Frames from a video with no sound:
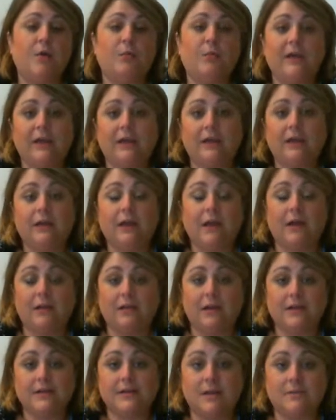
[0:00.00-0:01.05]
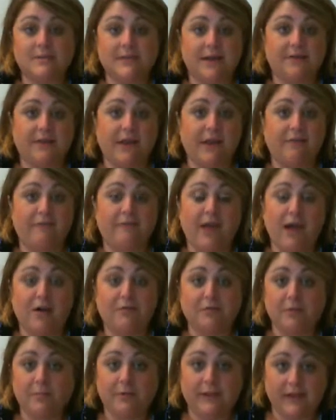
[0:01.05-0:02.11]
We a lot of times have to have
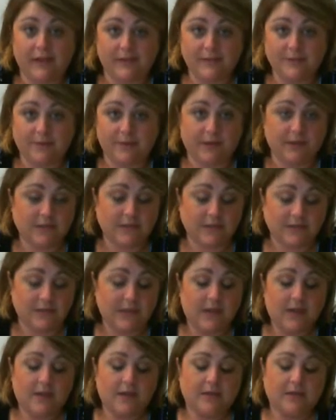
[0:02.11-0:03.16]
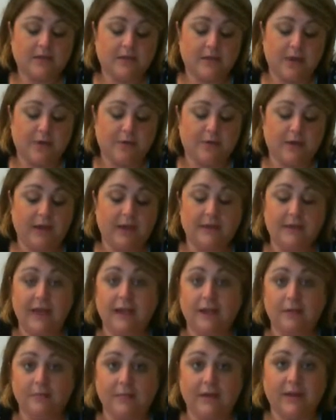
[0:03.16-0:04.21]
valve replacements. So, and
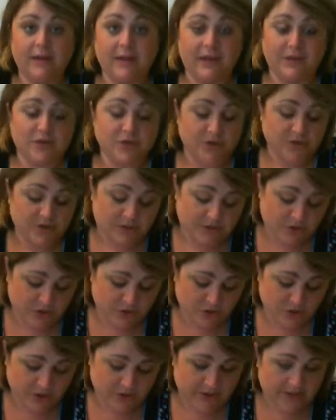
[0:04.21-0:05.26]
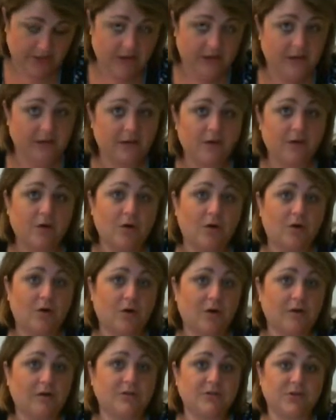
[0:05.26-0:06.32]
that can be a dangerous surgery and a
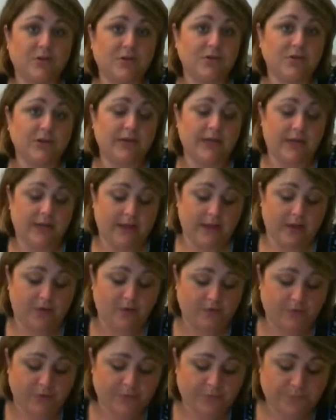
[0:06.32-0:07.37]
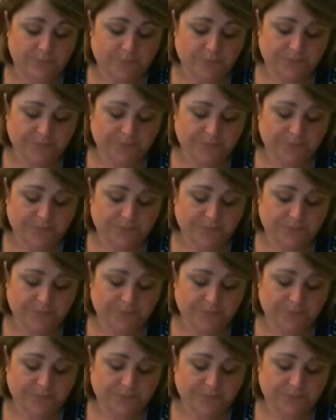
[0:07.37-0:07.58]
hard surgery to get over.